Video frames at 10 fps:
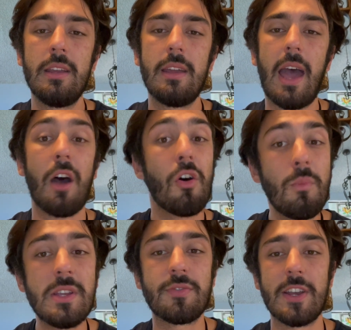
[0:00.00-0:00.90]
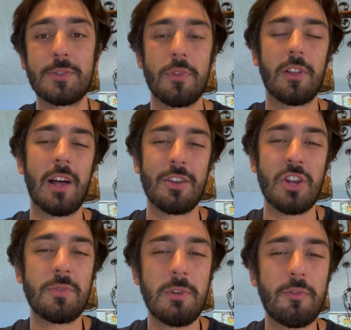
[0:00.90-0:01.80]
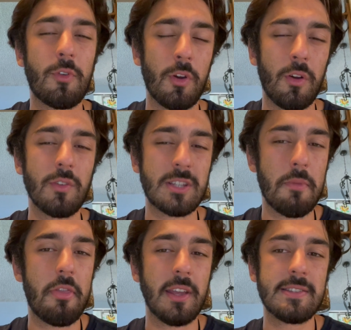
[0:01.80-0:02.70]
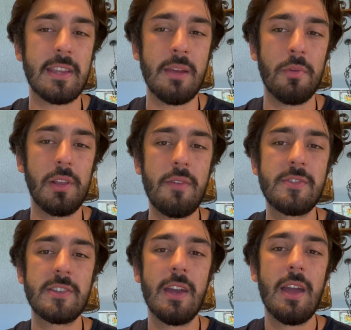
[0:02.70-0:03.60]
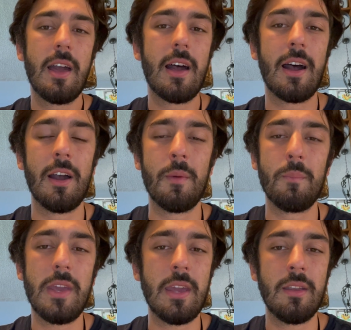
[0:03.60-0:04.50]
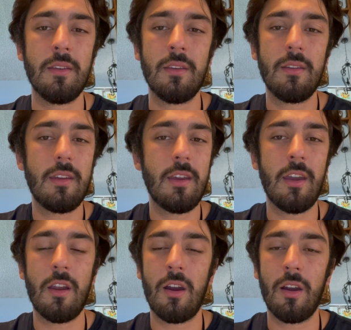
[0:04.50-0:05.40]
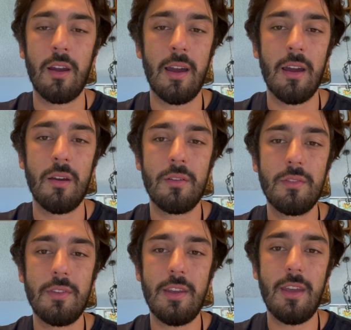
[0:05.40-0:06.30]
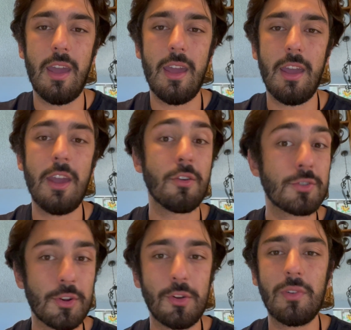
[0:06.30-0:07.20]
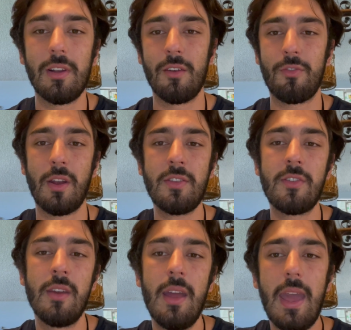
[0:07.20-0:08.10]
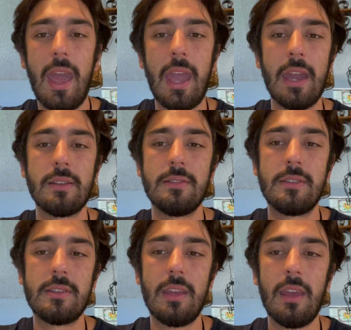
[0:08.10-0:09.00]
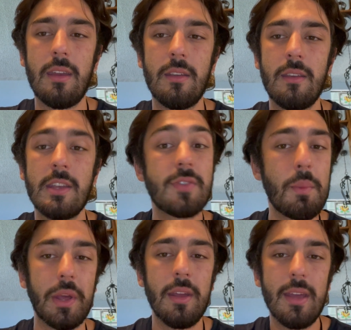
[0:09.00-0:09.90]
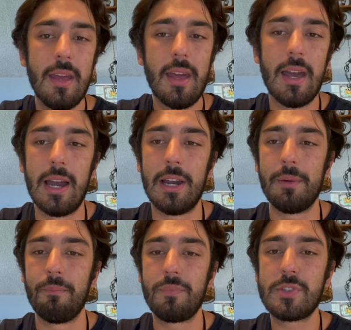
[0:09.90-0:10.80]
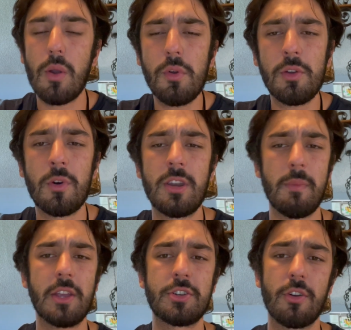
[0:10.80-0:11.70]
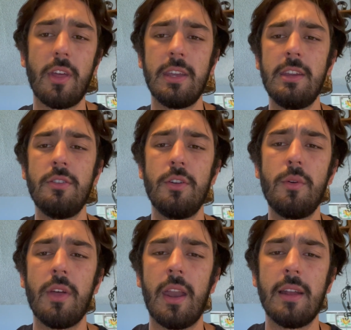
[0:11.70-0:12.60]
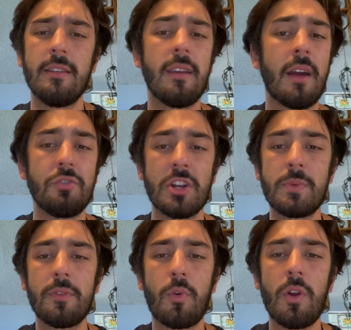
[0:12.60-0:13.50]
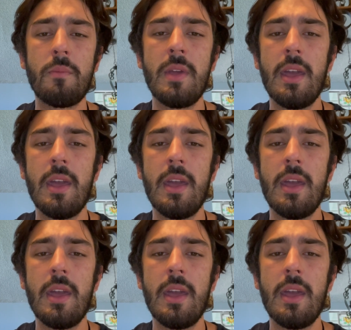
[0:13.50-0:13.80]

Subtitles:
At home, he's faced with a lot of judgment for some of the things that he believes in our inner circle of friends and in his family. So I really wanted to make sure that he knew that I didn't have judgment for him